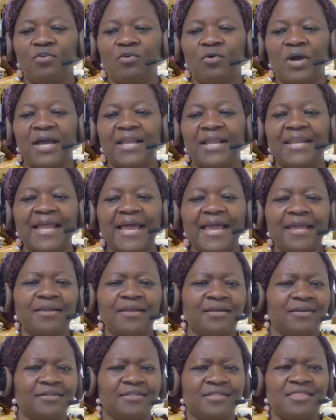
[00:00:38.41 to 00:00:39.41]
I
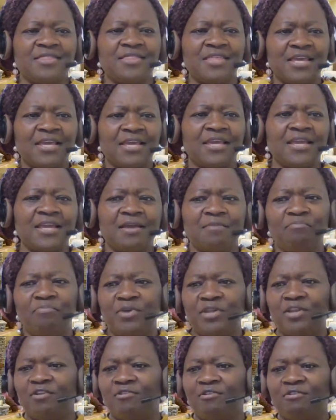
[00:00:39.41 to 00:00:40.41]
like thinking a
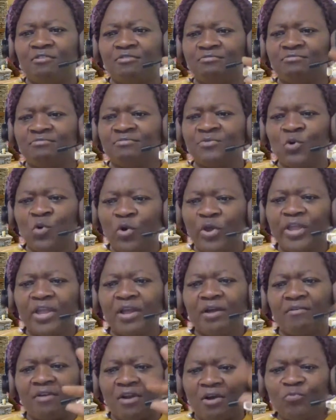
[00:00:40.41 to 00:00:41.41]
bit or going
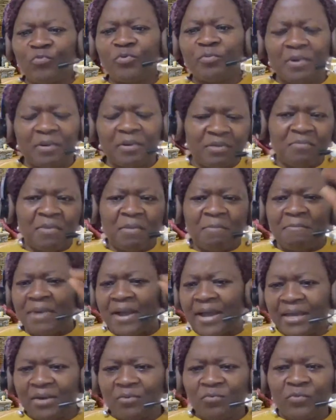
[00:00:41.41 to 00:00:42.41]
around with in my
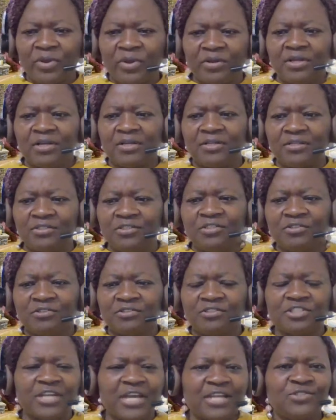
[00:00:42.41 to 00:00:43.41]
mind,
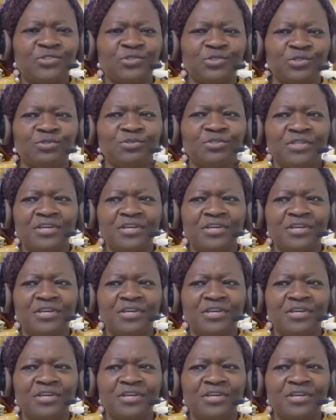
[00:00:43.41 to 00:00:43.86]
trying to